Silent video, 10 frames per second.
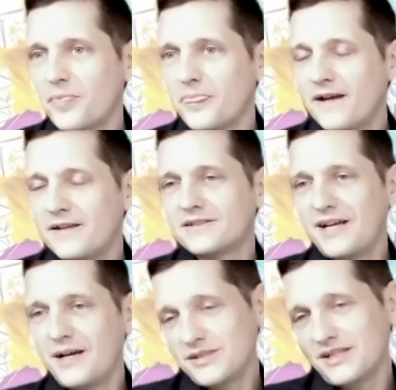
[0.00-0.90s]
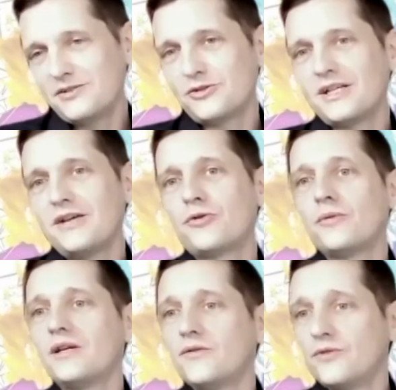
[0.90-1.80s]
And this comes, as you say, from
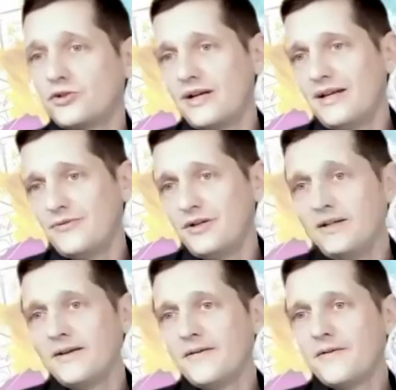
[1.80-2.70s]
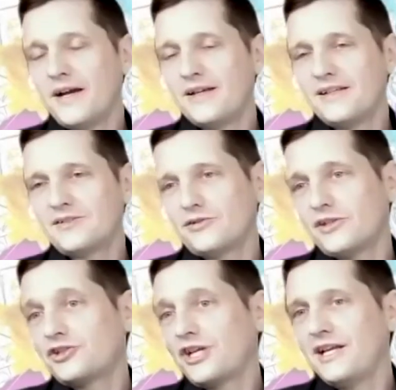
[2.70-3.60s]
an individual level. And that's also
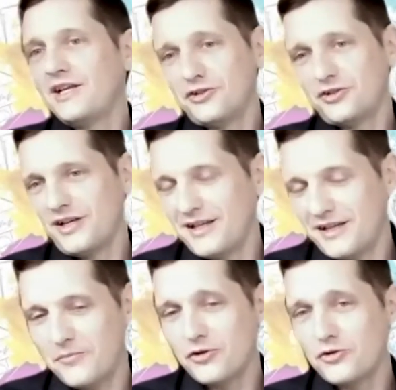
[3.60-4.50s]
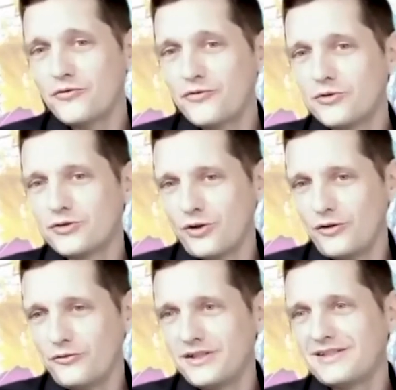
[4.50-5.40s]
the challenge. And I'm not sure if we could
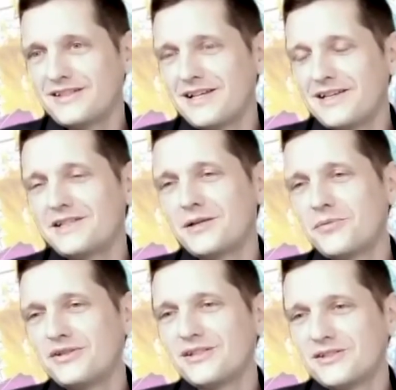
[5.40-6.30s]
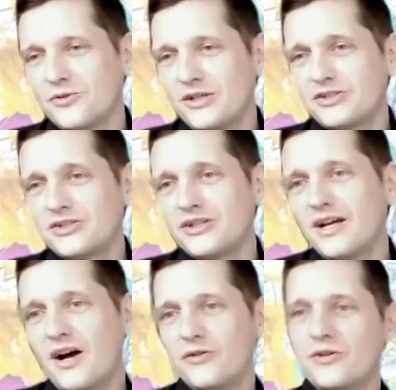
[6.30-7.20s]
solve this, at least a bit in this direction,
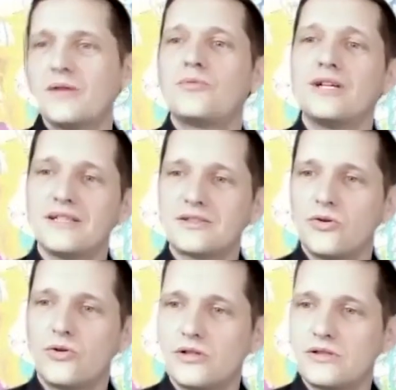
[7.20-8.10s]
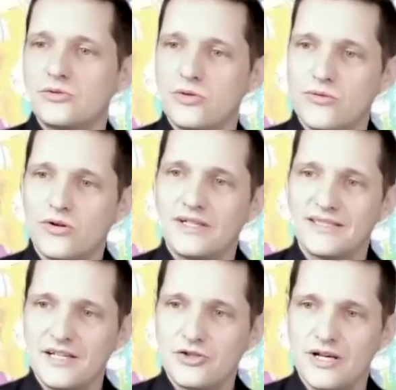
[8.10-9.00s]
how you can bring this also to an
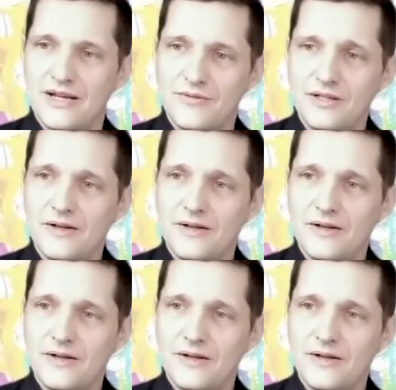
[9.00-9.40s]
organizational level.